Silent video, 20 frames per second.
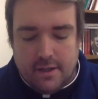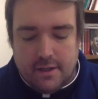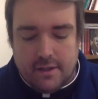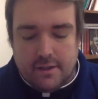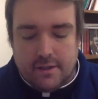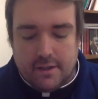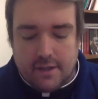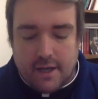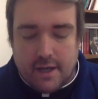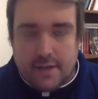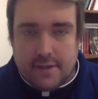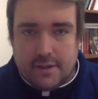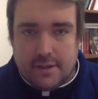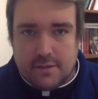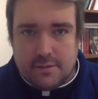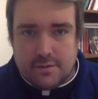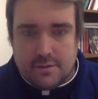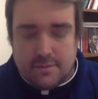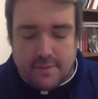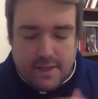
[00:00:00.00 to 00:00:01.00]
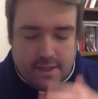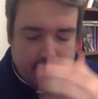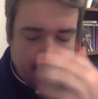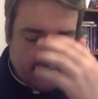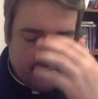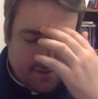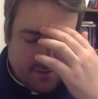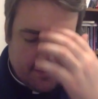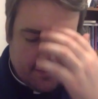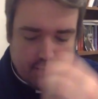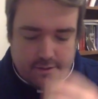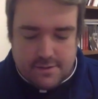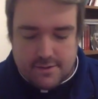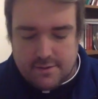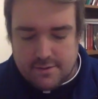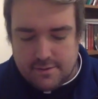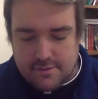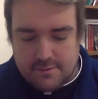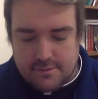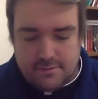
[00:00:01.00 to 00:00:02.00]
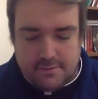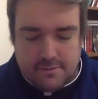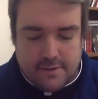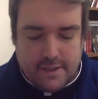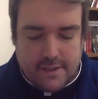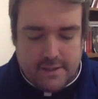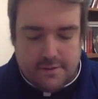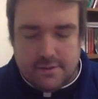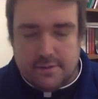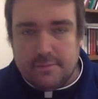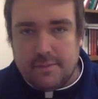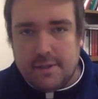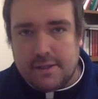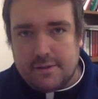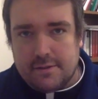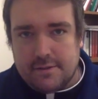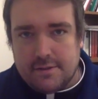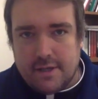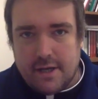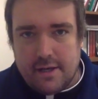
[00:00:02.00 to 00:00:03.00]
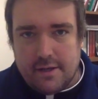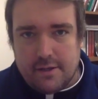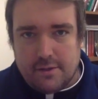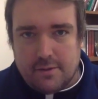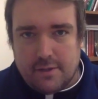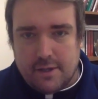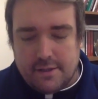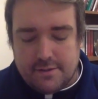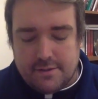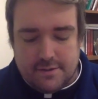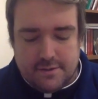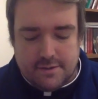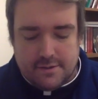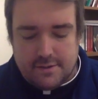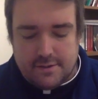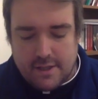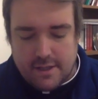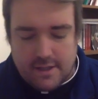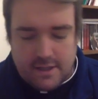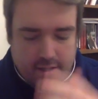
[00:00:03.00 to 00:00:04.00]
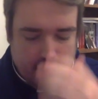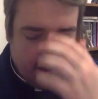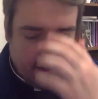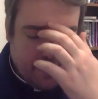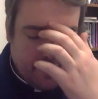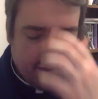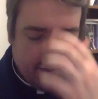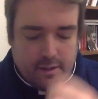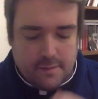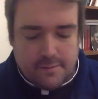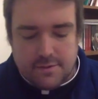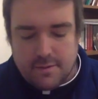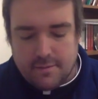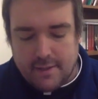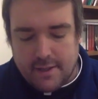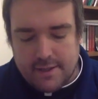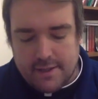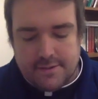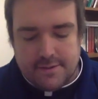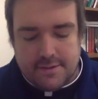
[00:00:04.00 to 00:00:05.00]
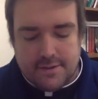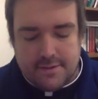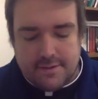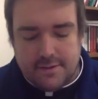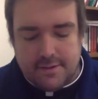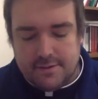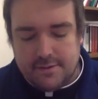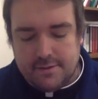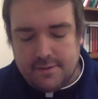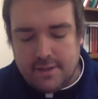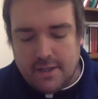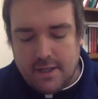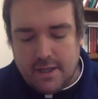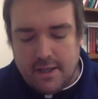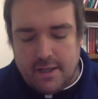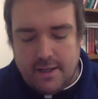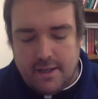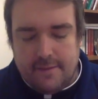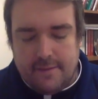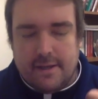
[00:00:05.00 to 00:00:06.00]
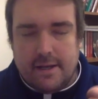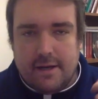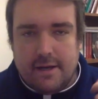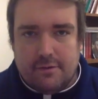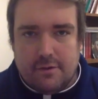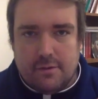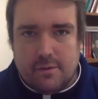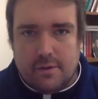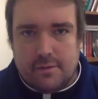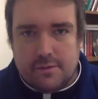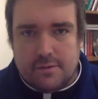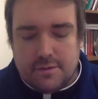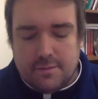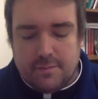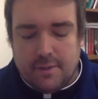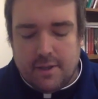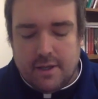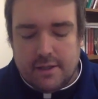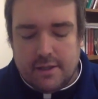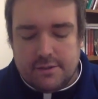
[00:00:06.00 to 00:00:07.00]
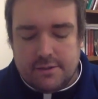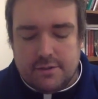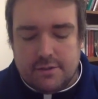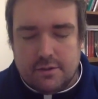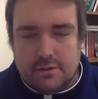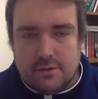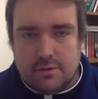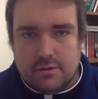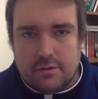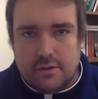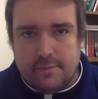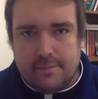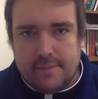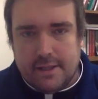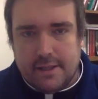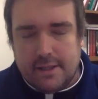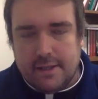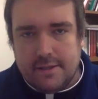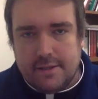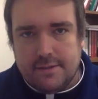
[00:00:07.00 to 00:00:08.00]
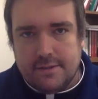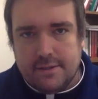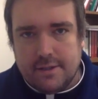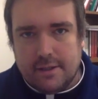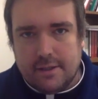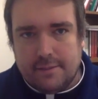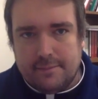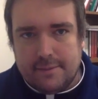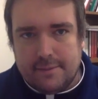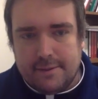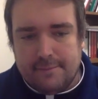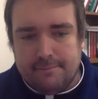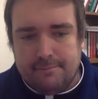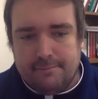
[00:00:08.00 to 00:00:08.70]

God, come to my assistance, right? You make the sign of the cross as you say that. God, come to my assistance. And then everyone responds, Lord, make haste to help me.